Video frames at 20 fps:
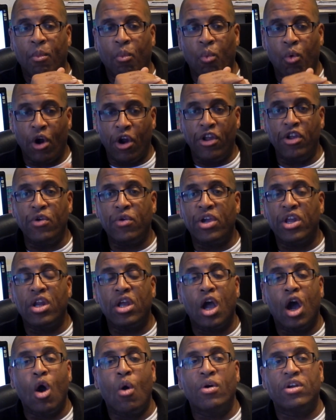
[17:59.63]
where you can
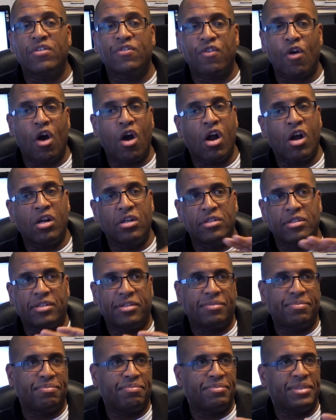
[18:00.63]
go as far
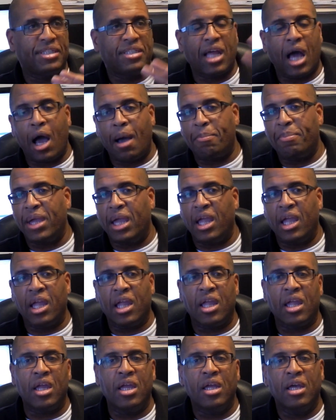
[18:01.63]
as
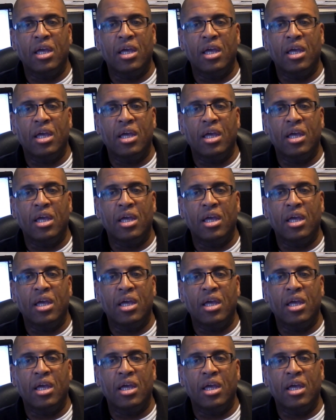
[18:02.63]
stopping,